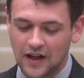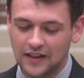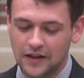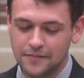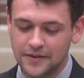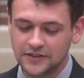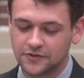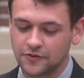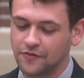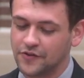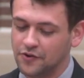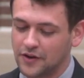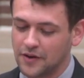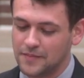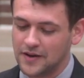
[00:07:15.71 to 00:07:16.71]
Elements
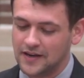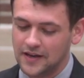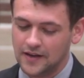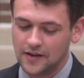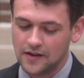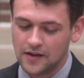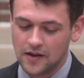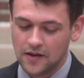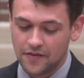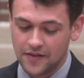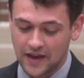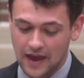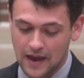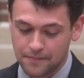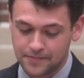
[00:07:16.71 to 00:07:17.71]
Review Committee, the
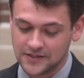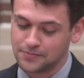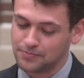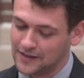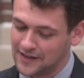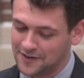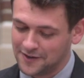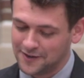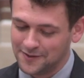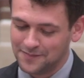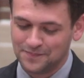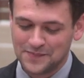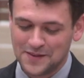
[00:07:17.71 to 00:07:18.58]
Campus Planner,